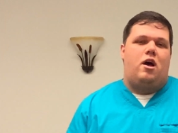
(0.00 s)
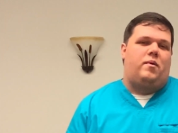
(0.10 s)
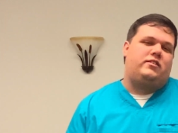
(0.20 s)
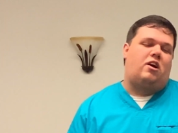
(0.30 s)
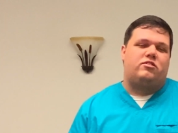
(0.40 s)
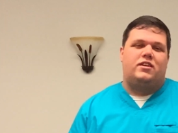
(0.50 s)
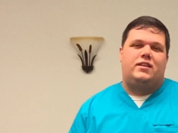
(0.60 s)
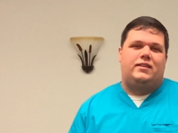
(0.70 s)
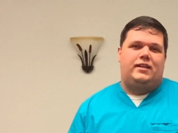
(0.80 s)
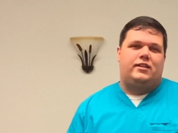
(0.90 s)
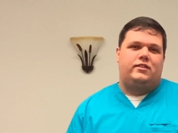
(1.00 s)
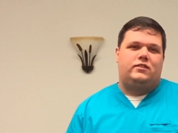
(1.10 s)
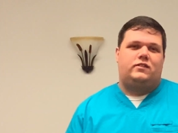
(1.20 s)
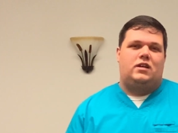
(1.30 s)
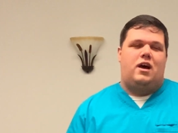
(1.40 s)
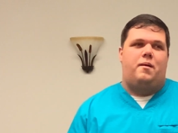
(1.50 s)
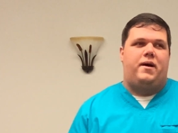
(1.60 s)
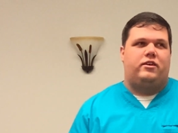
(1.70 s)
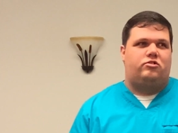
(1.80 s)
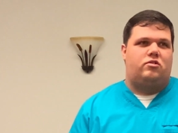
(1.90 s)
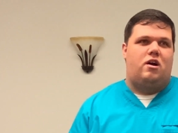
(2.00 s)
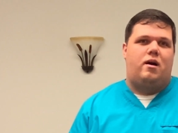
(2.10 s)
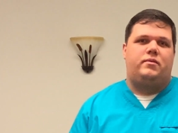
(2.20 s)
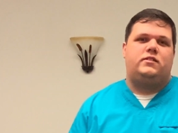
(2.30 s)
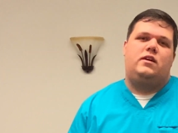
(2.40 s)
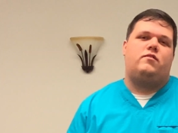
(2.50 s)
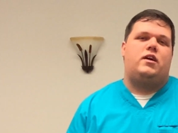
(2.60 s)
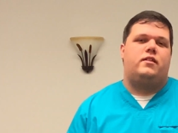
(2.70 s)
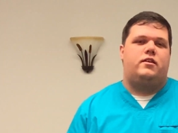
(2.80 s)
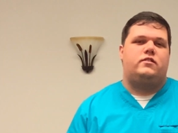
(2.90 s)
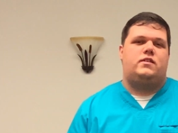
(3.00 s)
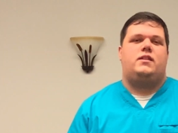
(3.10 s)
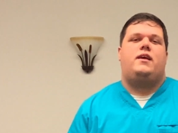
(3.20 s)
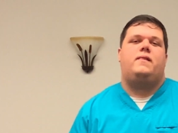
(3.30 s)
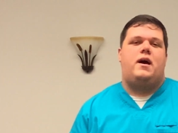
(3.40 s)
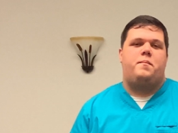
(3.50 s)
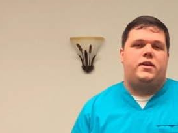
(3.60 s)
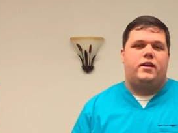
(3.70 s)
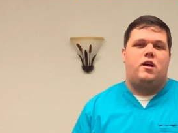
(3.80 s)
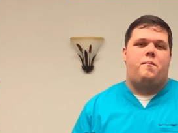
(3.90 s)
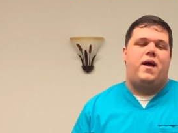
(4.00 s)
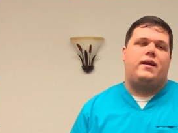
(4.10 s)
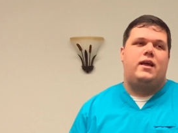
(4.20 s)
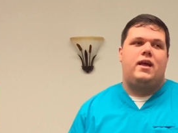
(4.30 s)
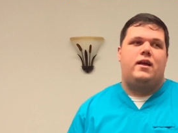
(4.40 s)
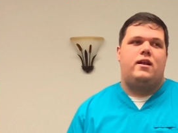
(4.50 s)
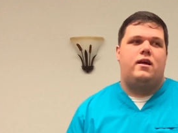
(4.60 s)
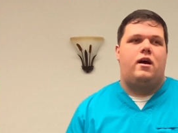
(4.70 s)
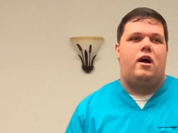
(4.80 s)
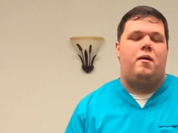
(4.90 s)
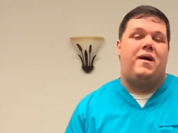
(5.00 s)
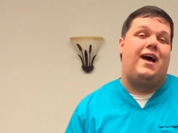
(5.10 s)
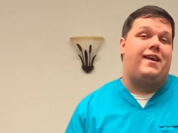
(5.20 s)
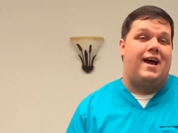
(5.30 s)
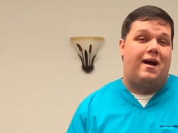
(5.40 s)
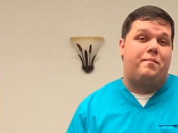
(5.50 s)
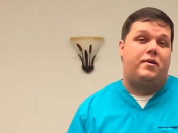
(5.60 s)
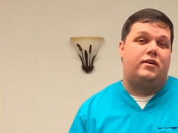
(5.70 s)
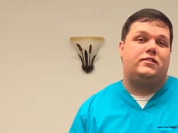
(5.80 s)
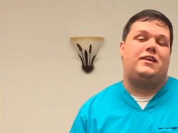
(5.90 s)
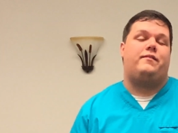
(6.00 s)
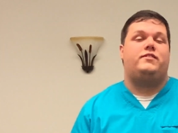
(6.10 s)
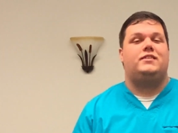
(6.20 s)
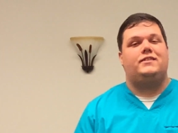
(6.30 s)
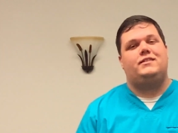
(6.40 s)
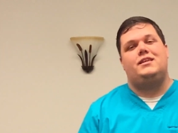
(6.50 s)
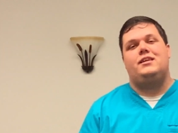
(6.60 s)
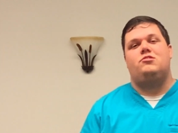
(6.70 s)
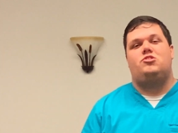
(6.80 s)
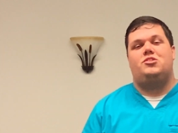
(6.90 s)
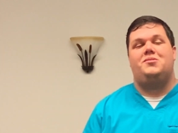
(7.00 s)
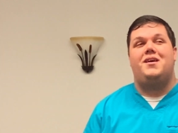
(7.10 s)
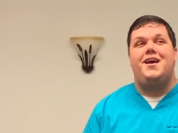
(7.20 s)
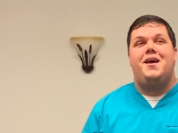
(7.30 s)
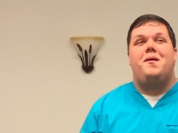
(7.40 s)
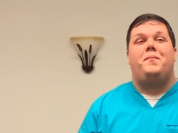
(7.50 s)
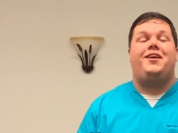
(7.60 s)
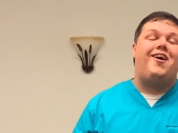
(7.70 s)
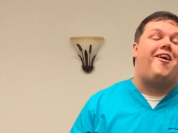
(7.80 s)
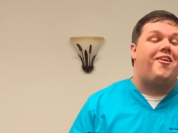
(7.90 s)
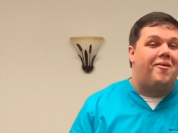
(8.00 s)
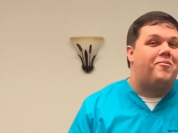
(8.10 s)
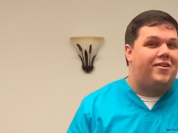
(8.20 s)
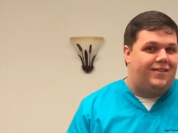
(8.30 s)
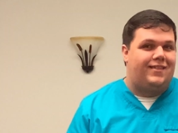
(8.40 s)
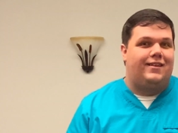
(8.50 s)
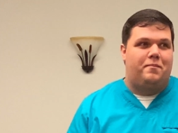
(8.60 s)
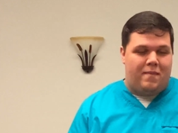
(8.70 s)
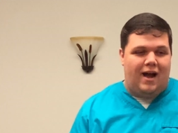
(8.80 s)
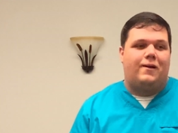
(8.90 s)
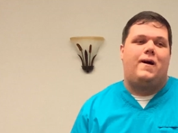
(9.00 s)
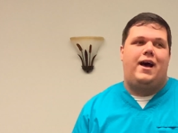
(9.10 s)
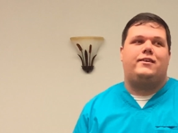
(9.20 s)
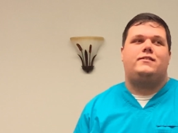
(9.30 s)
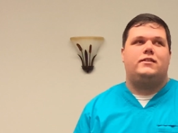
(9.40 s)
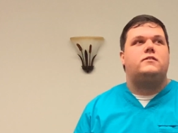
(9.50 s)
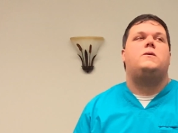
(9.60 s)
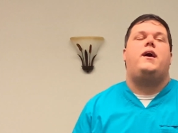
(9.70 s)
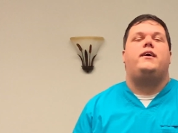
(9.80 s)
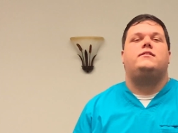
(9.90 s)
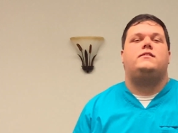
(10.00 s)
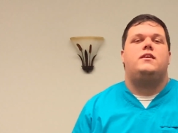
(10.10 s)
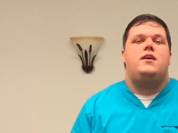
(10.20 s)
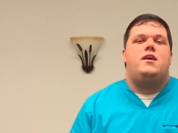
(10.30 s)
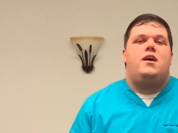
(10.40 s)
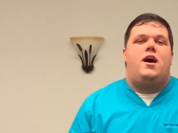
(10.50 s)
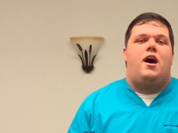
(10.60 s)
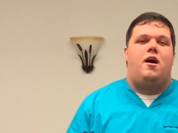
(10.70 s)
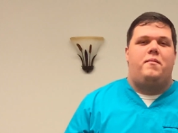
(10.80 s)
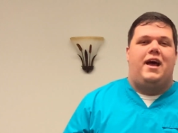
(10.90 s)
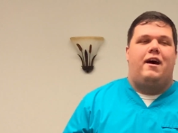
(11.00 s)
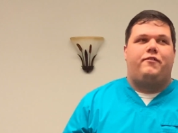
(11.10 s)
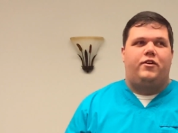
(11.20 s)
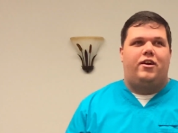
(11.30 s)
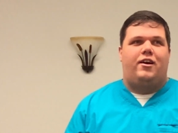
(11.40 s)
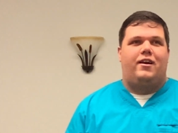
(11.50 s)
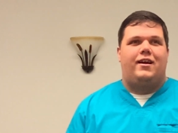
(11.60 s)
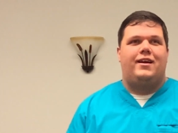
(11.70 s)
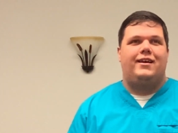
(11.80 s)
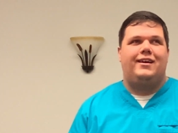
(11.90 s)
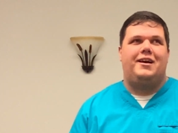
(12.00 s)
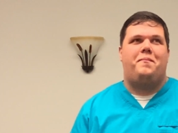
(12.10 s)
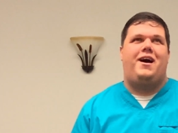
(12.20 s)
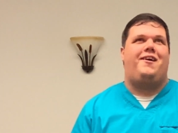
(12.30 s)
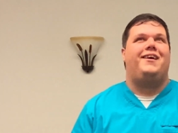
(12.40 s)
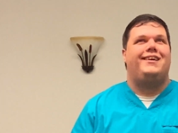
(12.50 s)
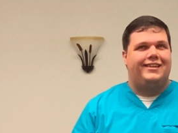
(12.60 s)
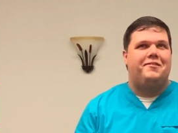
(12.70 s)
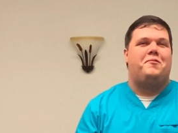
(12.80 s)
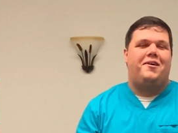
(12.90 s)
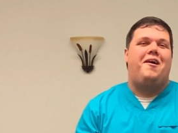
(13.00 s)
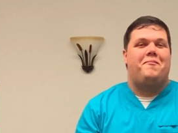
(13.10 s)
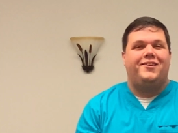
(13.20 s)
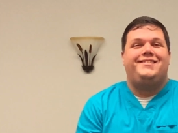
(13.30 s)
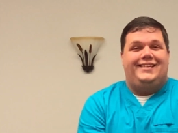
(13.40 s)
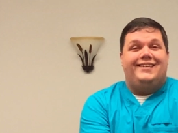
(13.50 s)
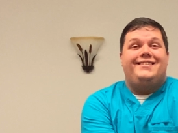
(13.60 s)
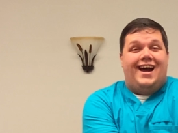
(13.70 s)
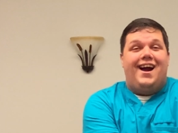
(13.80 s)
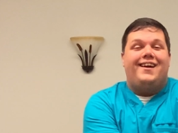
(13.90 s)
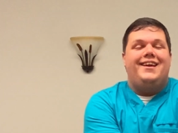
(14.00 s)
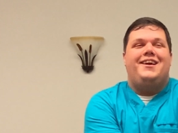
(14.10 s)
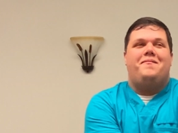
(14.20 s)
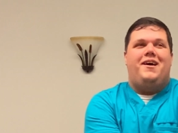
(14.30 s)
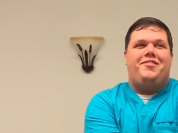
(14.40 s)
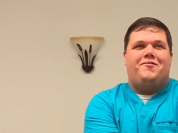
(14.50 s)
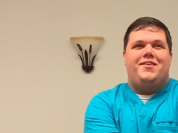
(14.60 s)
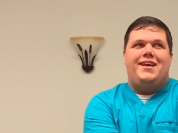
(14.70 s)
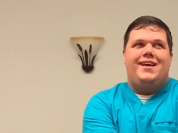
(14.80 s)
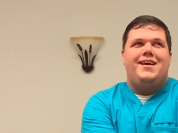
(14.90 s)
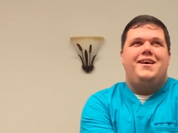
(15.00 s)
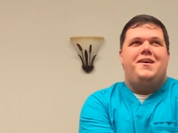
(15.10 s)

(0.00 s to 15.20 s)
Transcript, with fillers: Um, I talked to the leaders, uh, Pastor Rob and several others, and they allowed me to come back in. Um, I had nine books out of 16 to be caught up with my class, this class. Um, and after about, well, almost the entire year, about three,